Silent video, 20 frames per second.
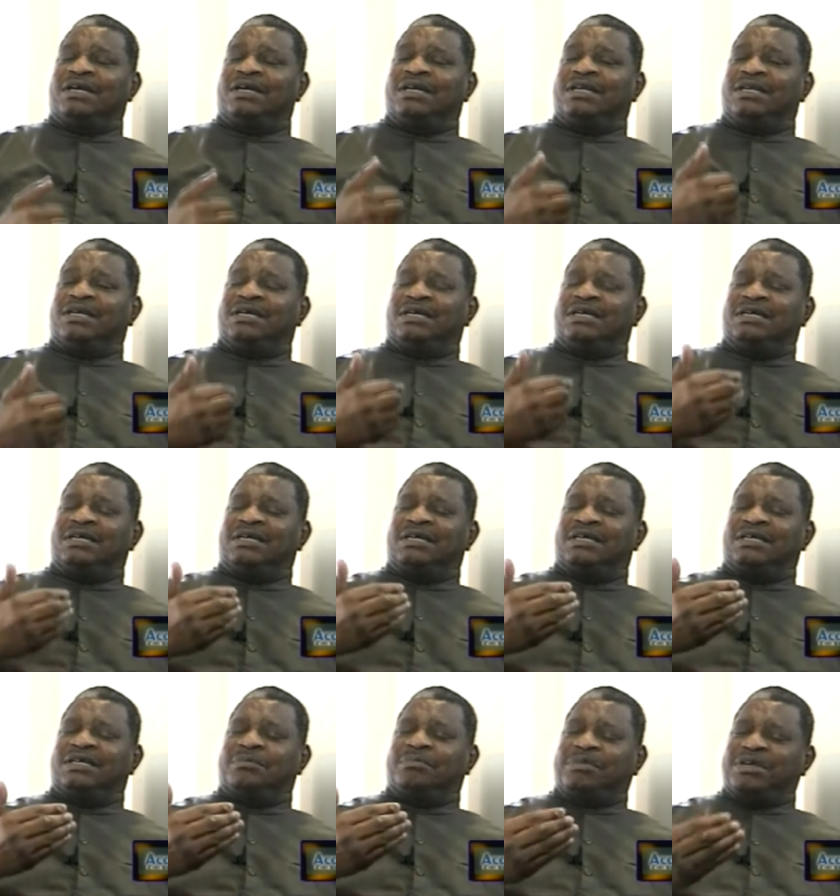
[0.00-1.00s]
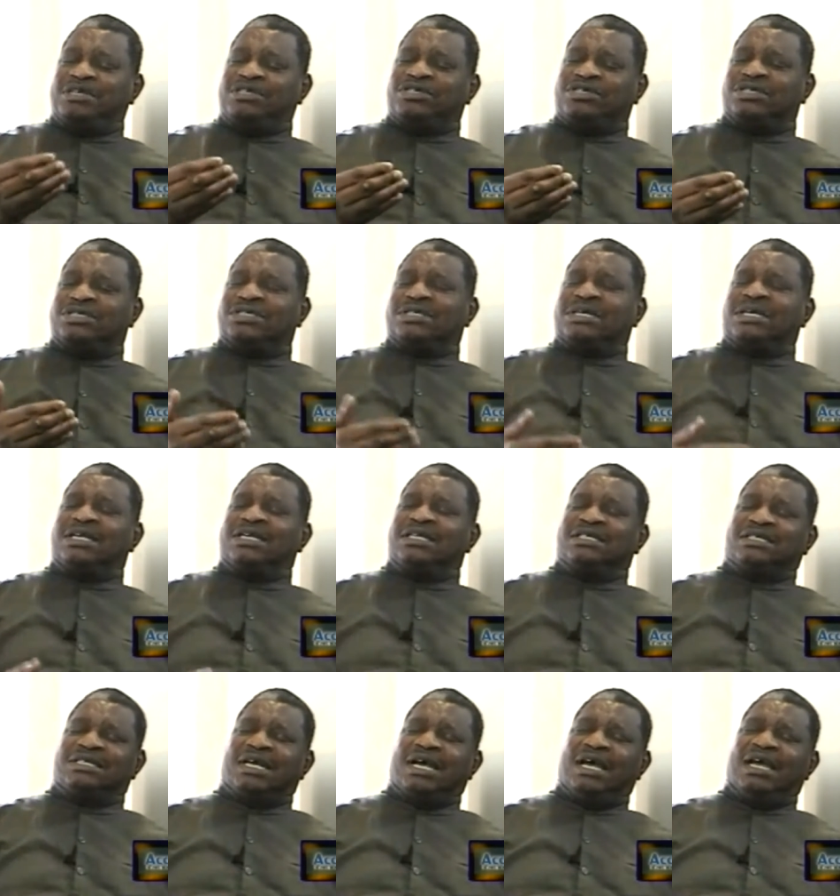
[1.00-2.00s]
the the pictures
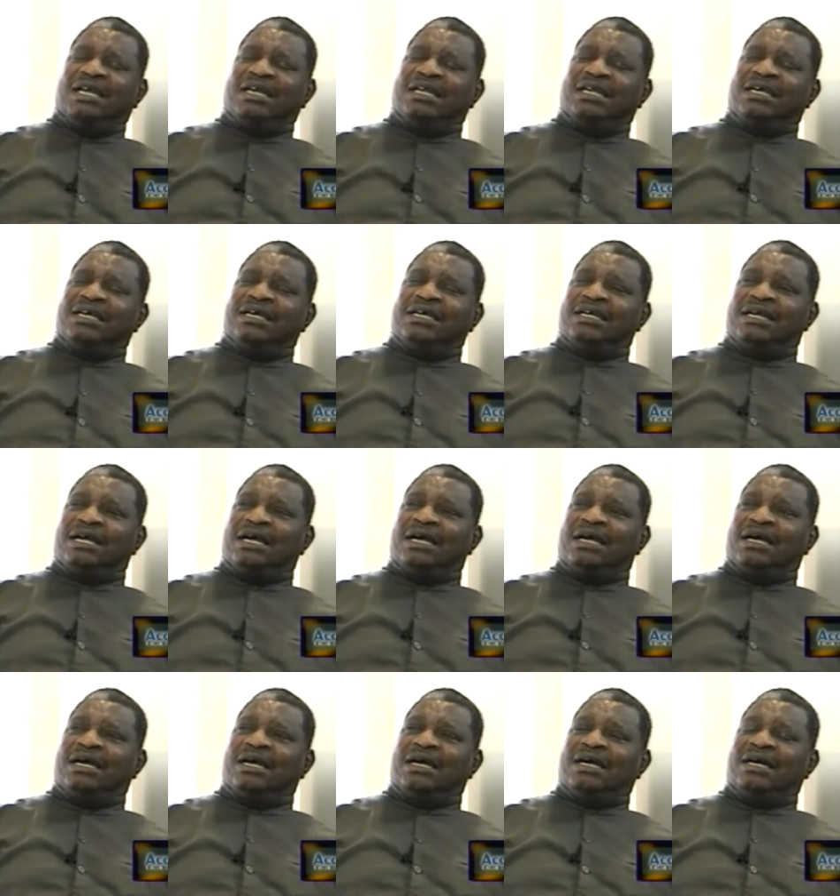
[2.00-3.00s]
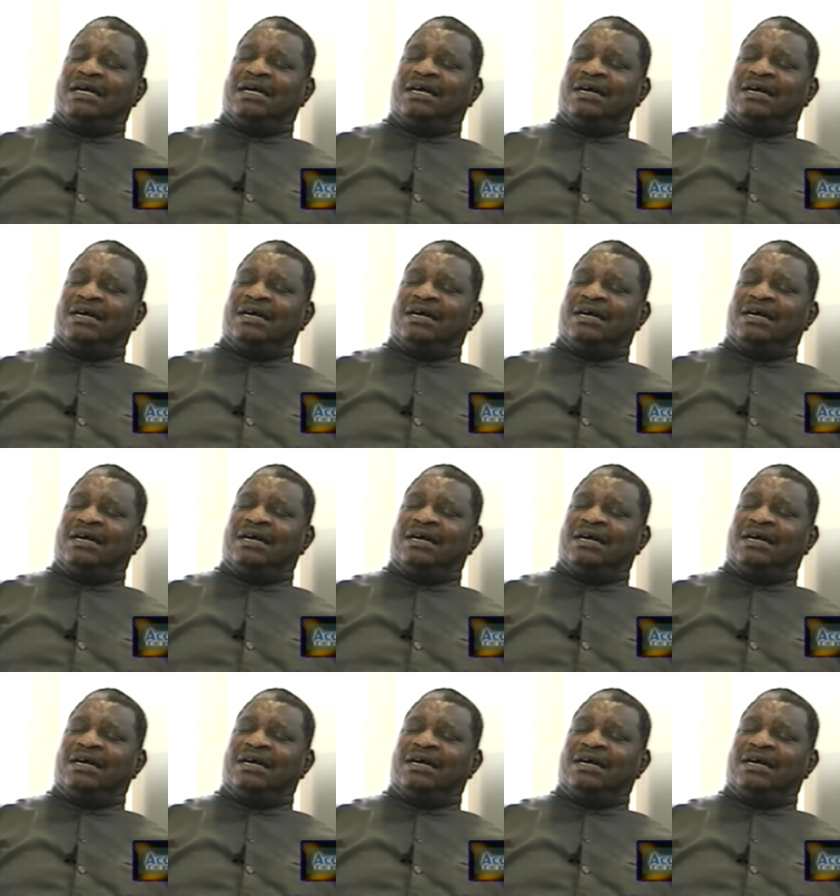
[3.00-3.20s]
inside uh,